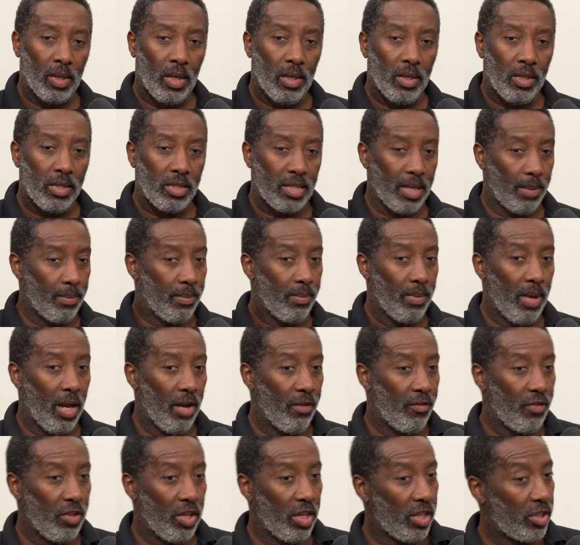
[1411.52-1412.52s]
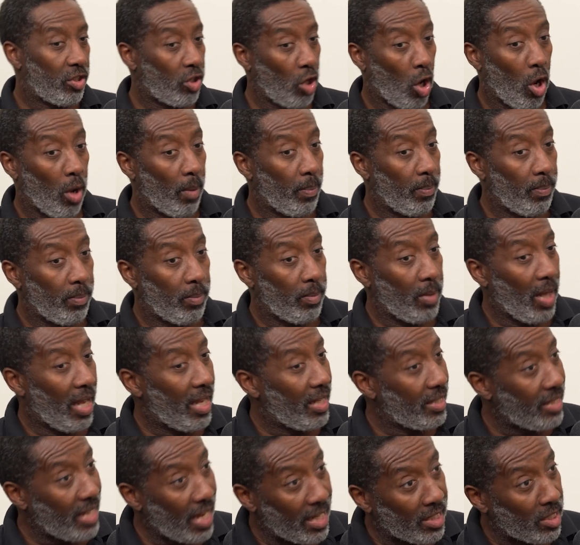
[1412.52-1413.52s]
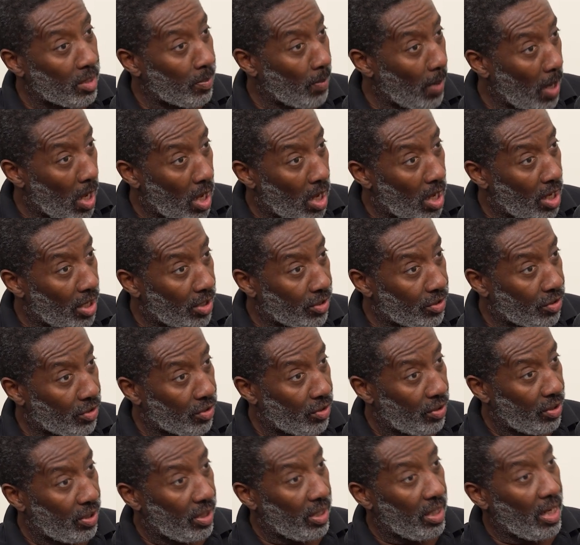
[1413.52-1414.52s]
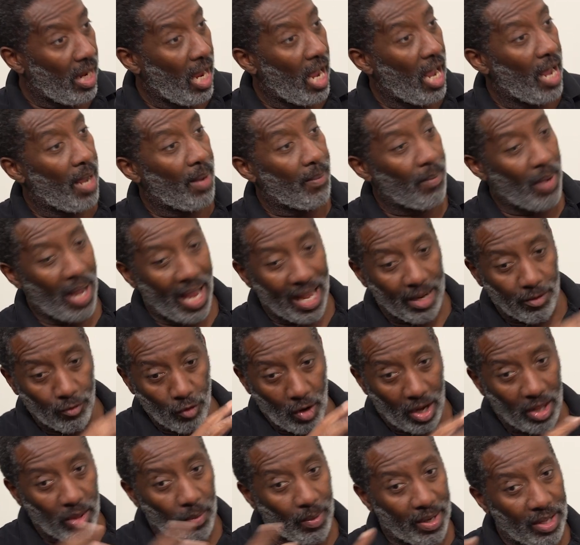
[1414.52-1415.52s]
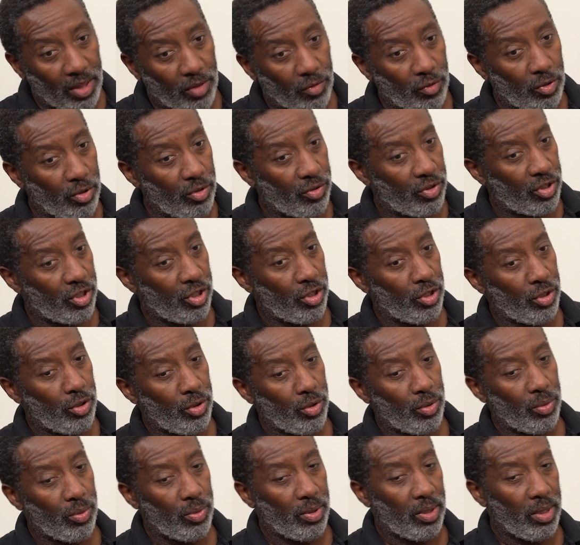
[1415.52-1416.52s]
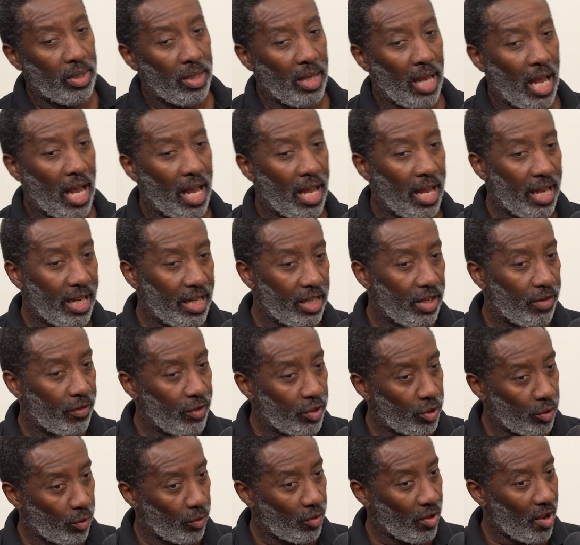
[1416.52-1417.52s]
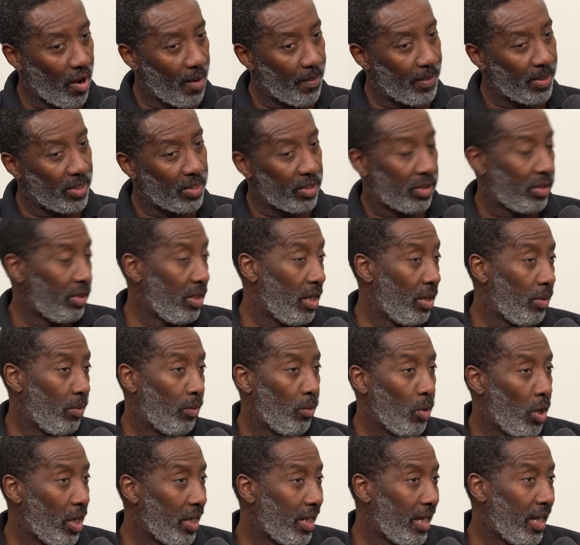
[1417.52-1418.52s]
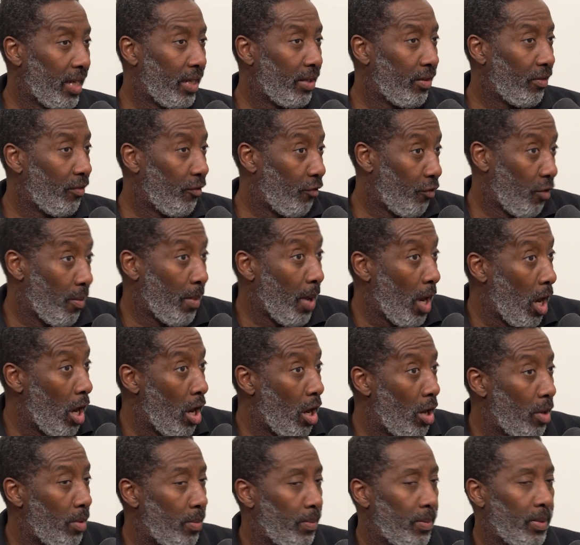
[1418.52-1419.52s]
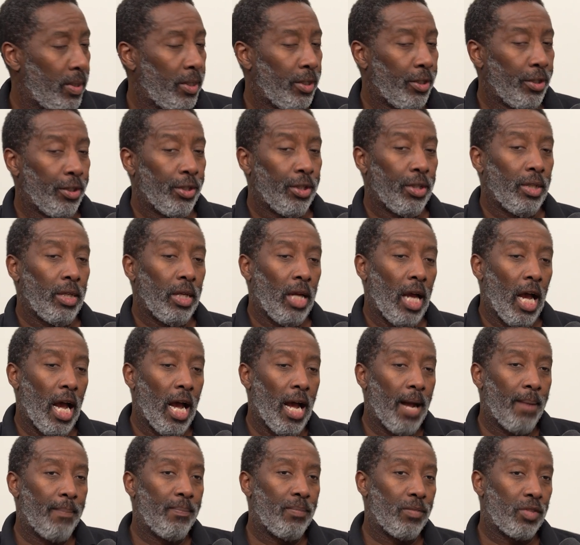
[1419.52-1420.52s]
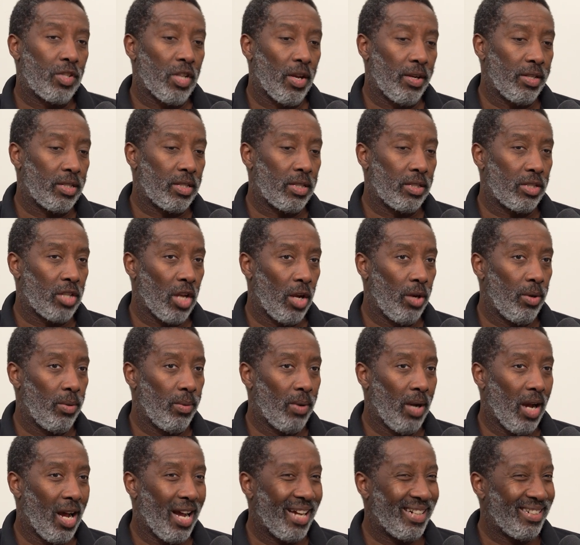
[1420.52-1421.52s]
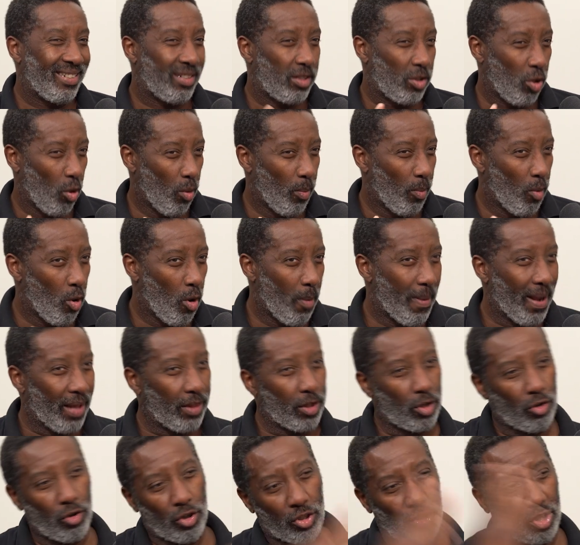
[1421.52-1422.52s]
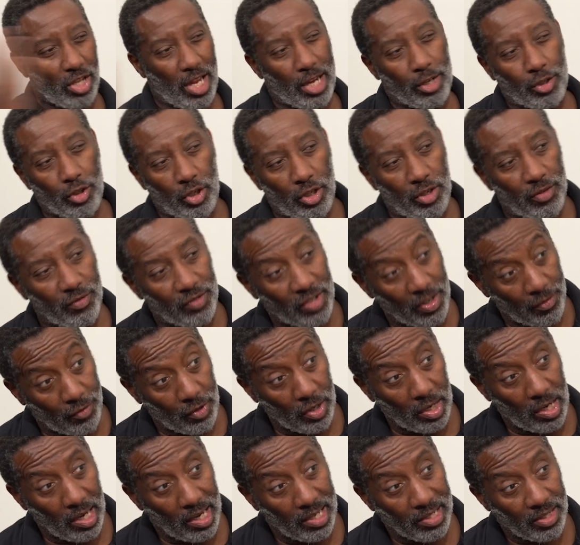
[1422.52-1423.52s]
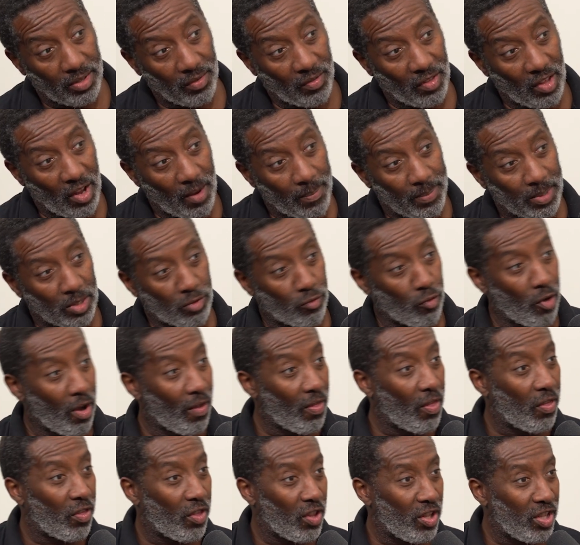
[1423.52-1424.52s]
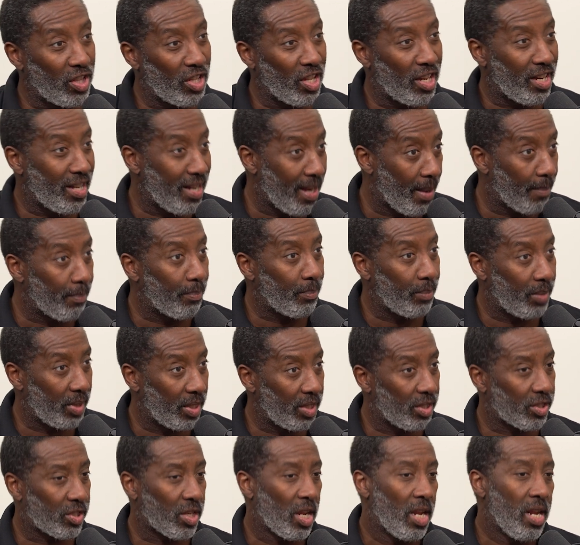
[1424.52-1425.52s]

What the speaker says: some of the top day spas, and right the way through to individual therapists, working from home. So I talk more about the cross section of different kinds of therapists rather than the numbers.